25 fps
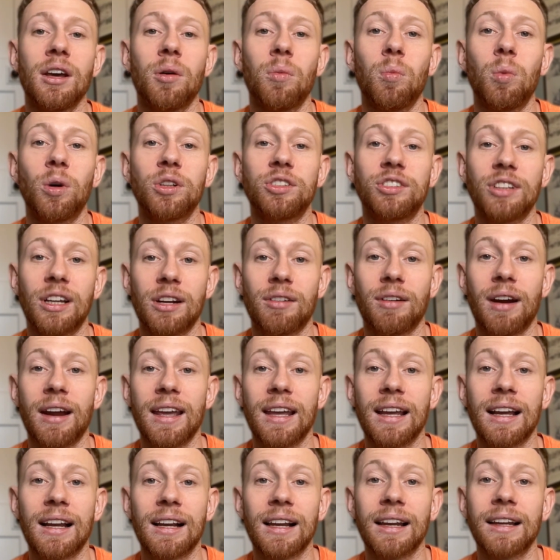were
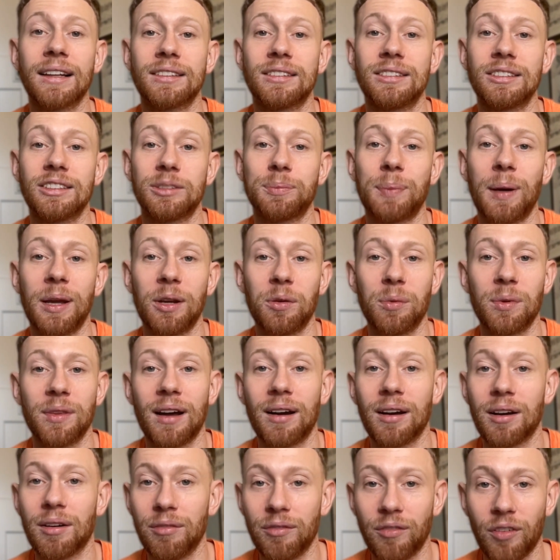generating clicks and spend
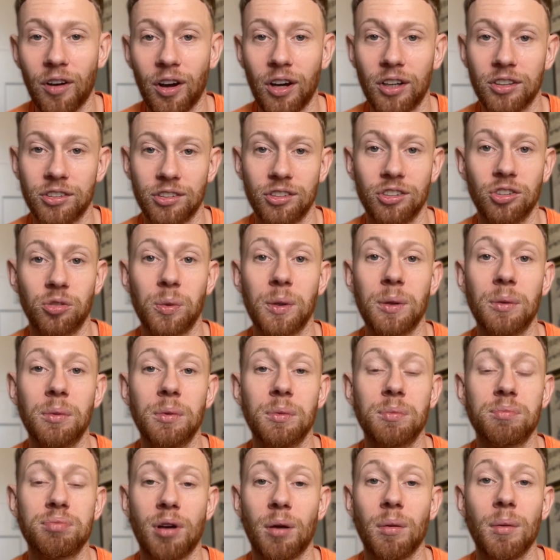without conversions, we
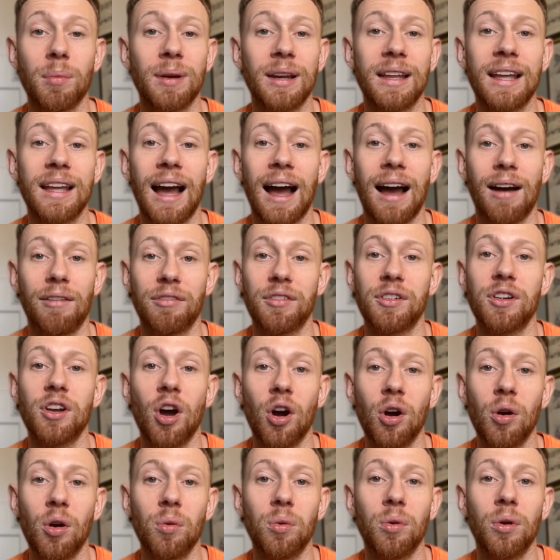would probably have
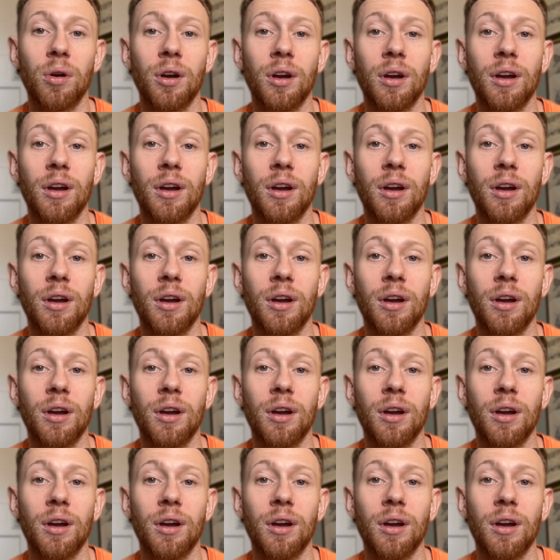no